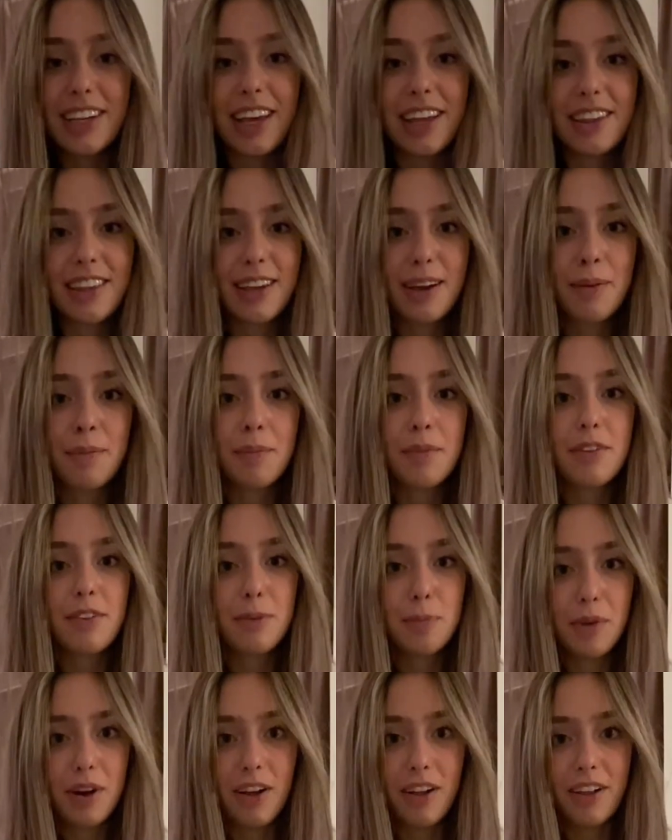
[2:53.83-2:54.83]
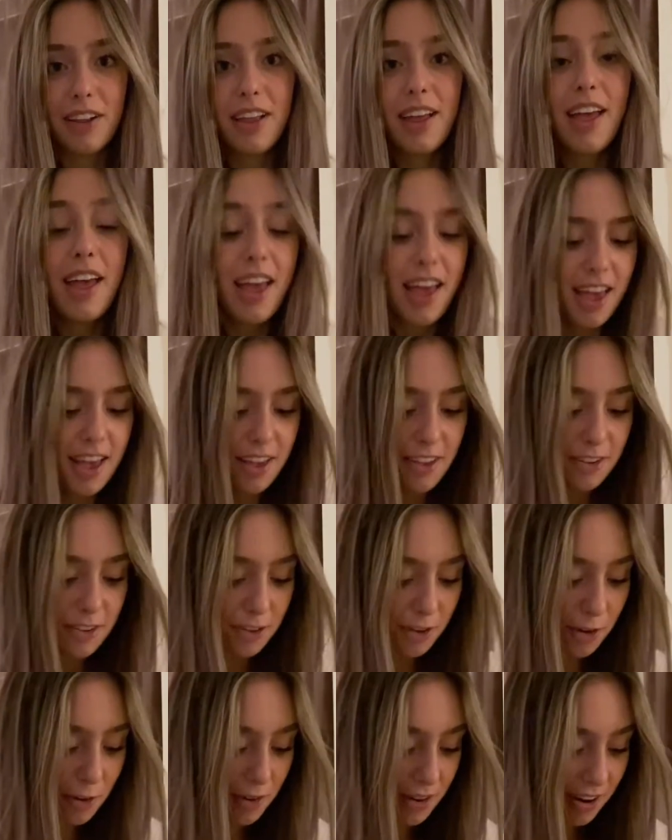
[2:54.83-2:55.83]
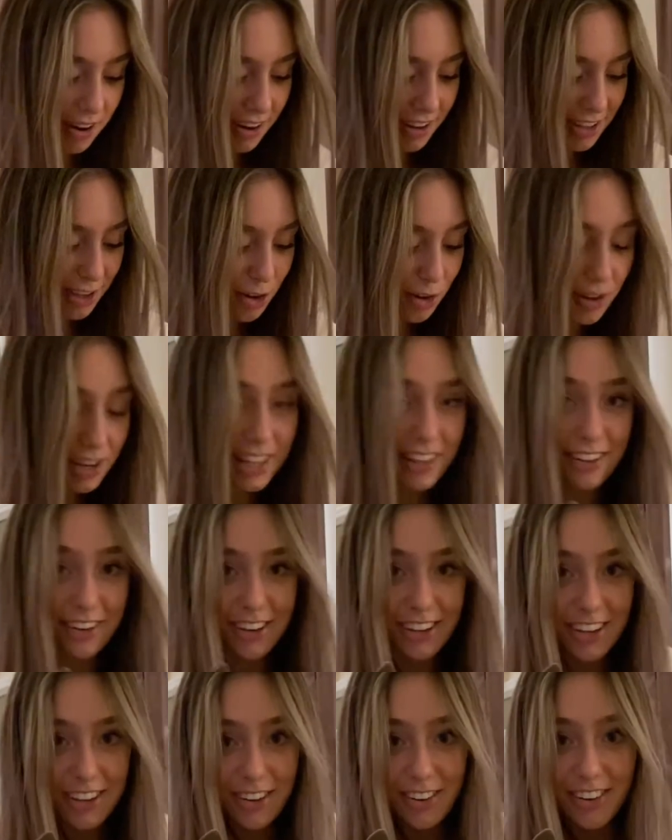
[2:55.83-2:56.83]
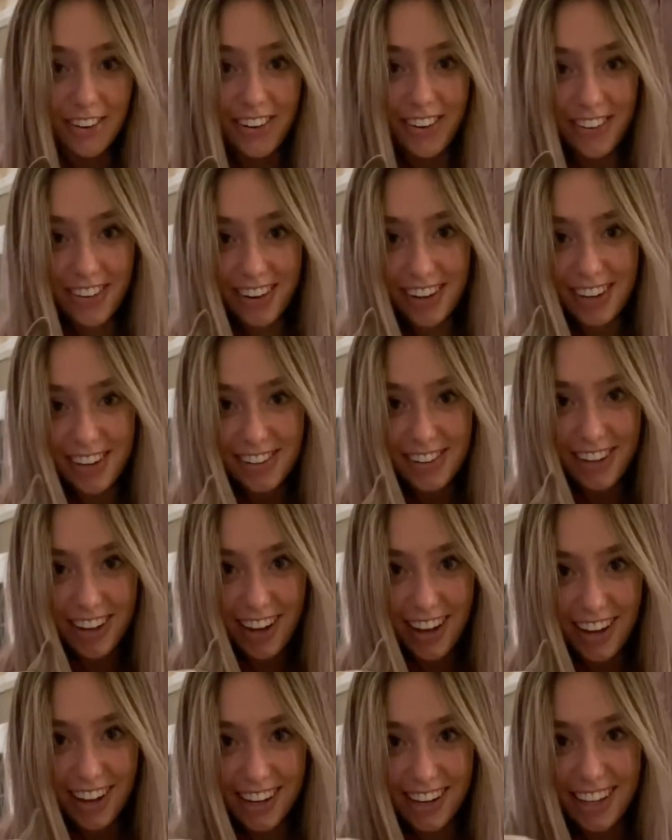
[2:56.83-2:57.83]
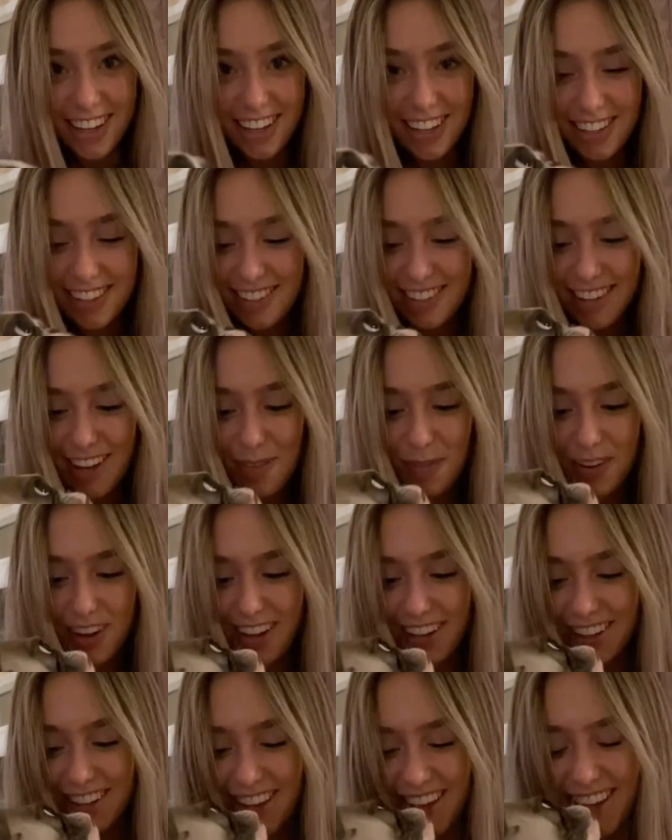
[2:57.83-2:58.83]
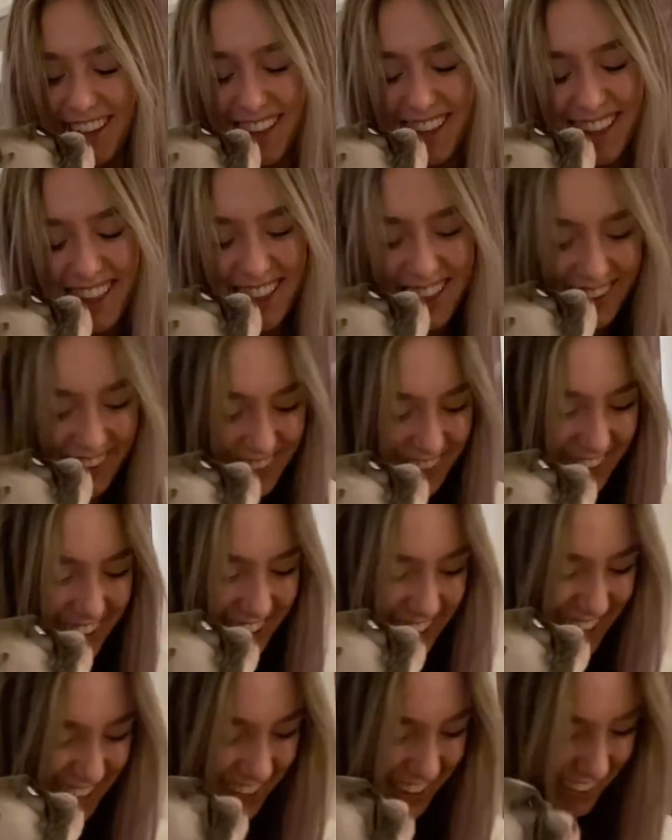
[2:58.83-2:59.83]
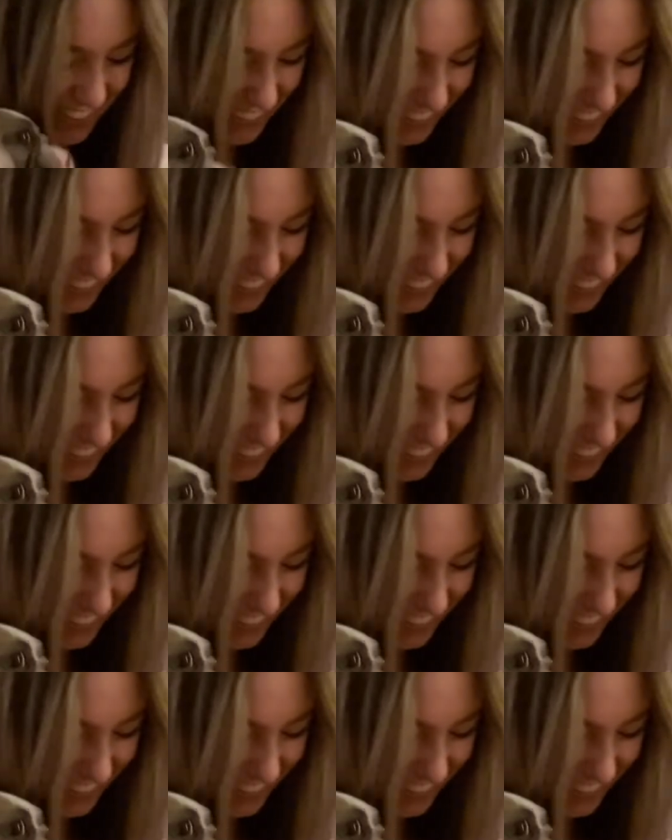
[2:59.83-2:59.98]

them small. So either you or your dog can step on the Oreos